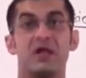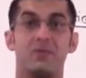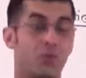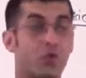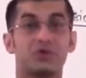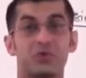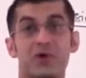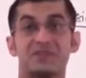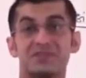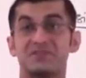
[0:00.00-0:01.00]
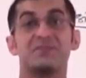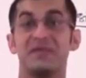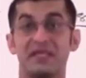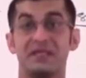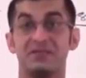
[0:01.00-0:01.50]
And more twists
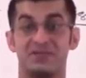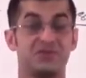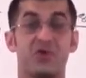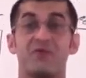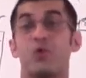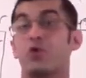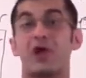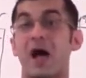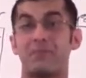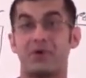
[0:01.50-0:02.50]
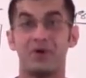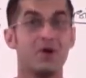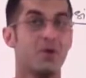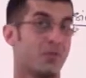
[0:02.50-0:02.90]
means you have more copper.